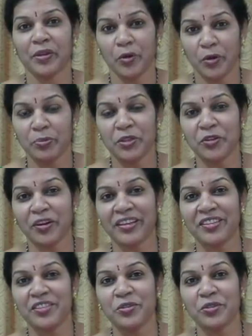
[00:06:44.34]
Hope the
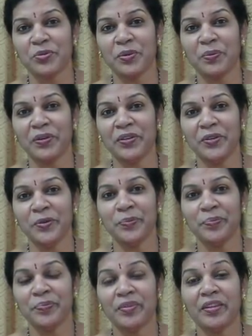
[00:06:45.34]
talk is useful for you.
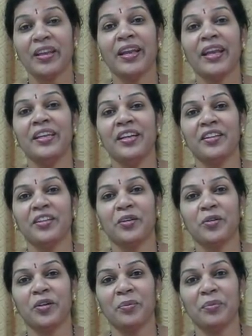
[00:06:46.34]
Any other
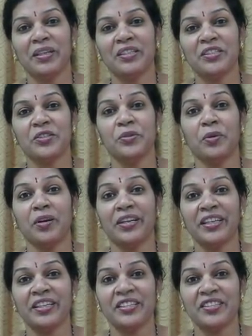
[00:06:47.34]
comments, you
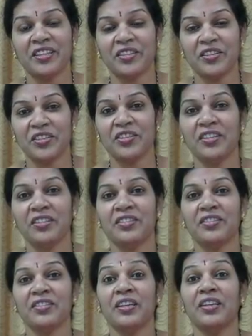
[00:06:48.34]
want any
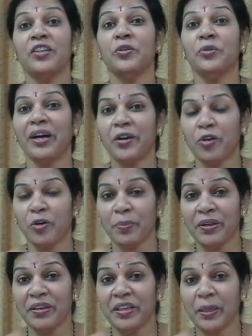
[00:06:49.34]
suggestions, your
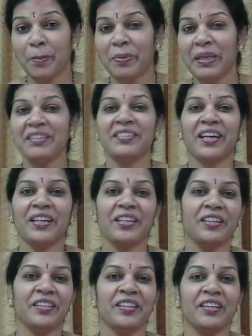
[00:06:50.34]
opinion, please write
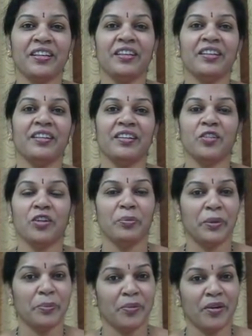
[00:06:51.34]
it in the
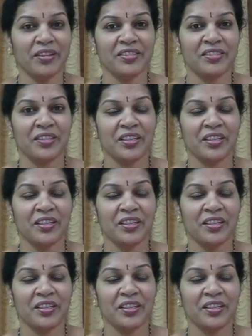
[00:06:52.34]
comment box.